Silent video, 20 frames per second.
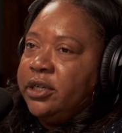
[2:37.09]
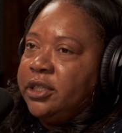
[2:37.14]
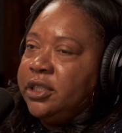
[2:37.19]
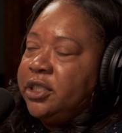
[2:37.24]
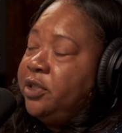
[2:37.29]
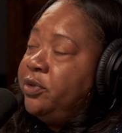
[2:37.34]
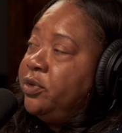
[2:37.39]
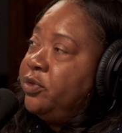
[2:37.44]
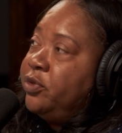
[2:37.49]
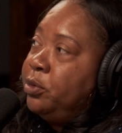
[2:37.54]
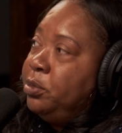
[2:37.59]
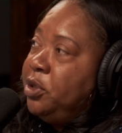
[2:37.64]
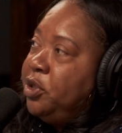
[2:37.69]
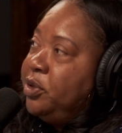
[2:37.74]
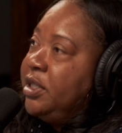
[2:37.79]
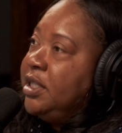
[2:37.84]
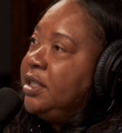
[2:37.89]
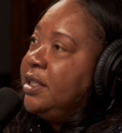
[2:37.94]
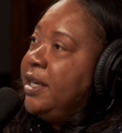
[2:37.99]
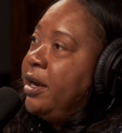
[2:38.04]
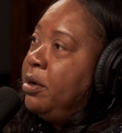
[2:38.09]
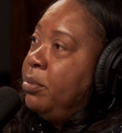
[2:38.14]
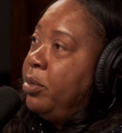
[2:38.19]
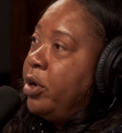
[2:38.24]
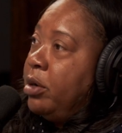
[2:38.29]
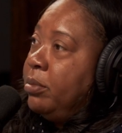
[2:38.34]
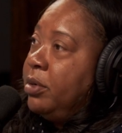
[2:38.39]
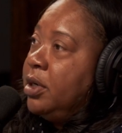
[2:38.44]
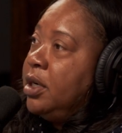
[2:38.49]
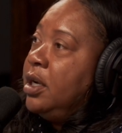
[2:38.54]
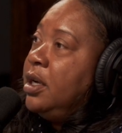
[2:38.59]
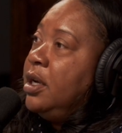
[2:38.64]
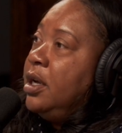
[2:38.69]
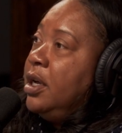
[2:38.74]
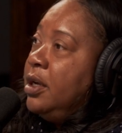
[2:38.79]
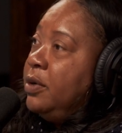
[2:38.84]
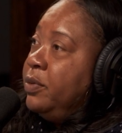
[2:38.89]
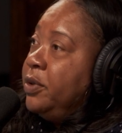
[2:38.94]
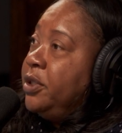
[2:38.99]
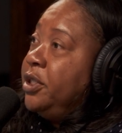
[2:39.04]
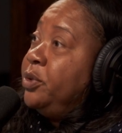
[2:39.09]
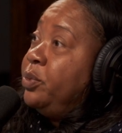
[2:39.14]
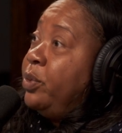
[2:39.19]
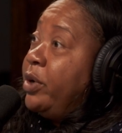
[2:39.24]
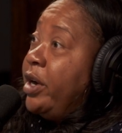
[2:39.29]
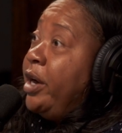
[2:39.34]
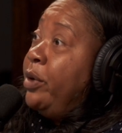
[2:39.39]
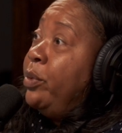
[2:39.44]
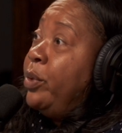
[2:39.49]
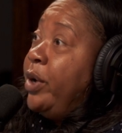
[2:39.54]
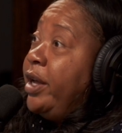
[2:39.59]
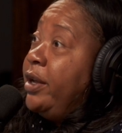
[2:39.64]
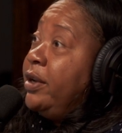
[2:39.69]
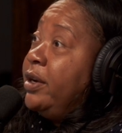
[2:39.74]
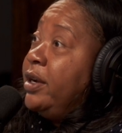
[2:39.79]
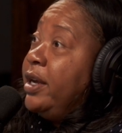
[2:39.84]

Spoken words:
She's from UC Santa Barbara, which is where I went.